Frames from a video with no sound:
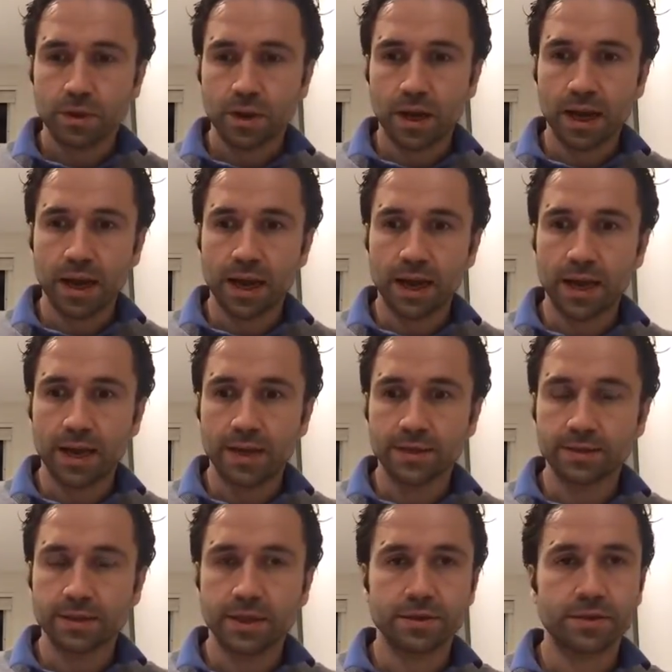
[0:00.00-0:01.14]
And
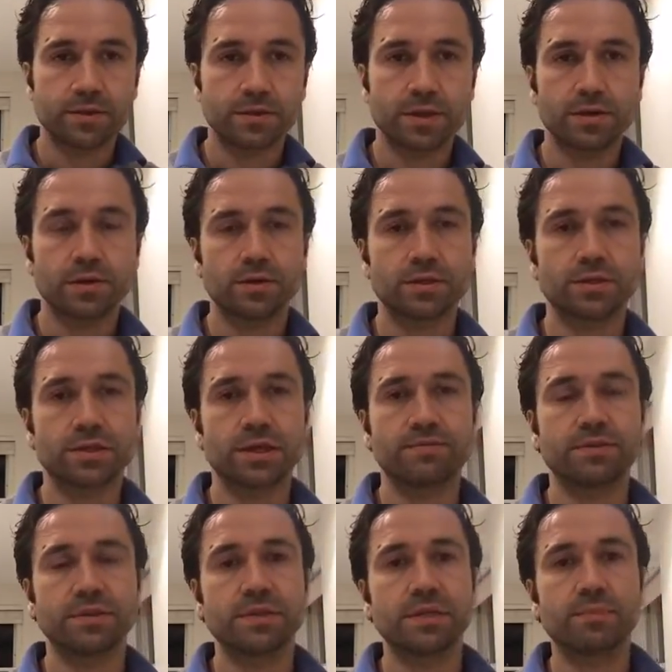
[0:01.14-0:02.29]
it, they cost
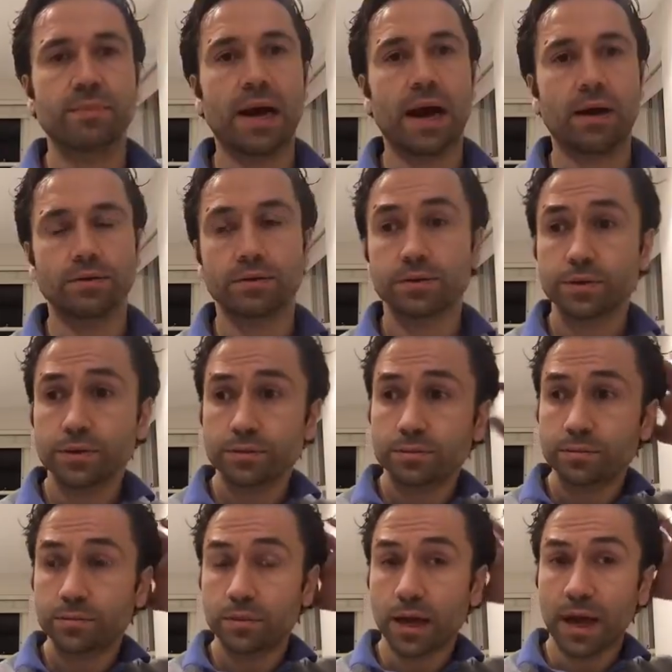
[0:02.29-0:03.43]
seventy pounds,
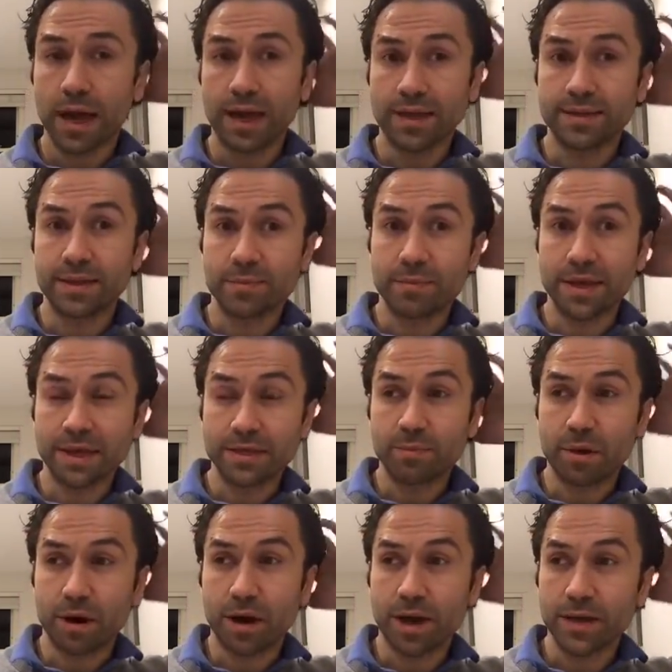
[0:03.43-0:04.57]
and they're made
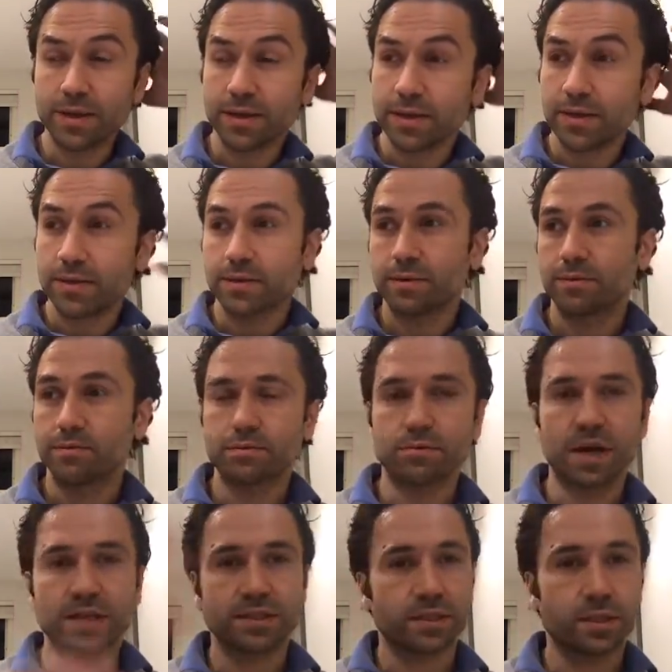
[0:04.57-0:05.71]
by
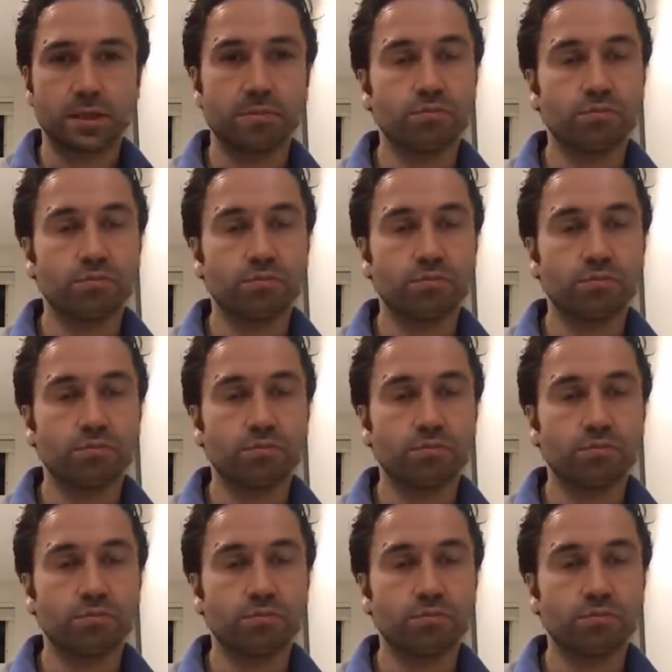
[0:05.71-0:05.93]
Russell and